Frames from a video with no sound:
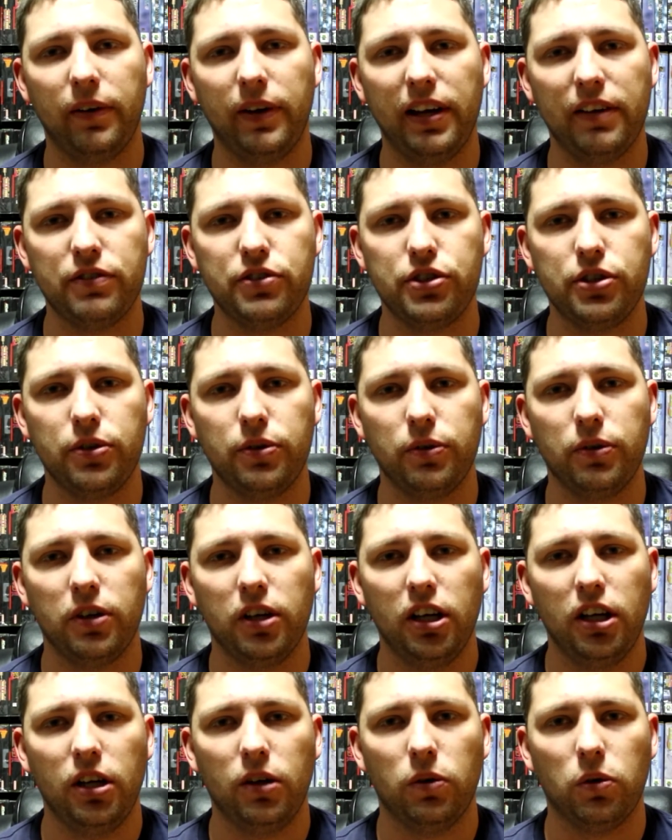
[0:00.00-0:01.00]
We have June
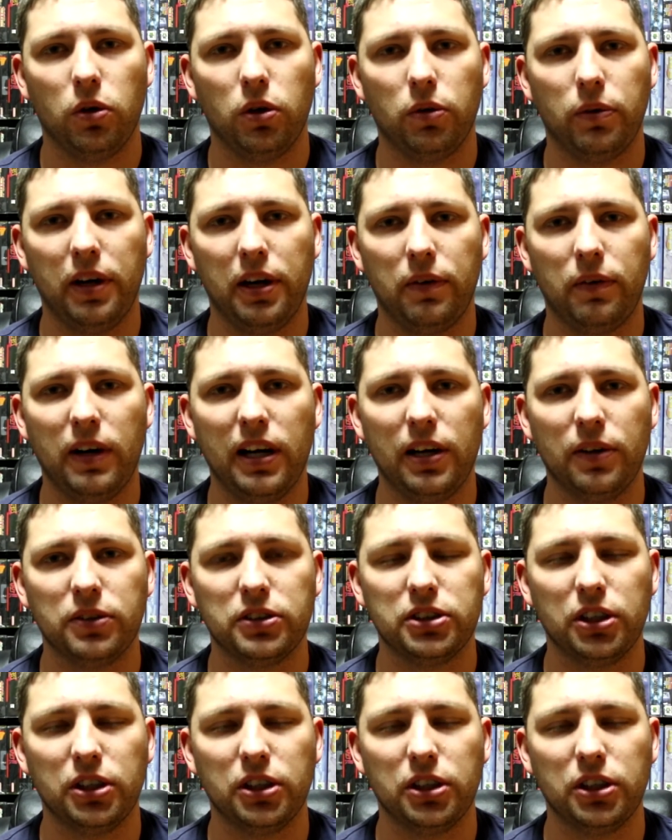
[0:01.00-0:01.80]
rolling right around,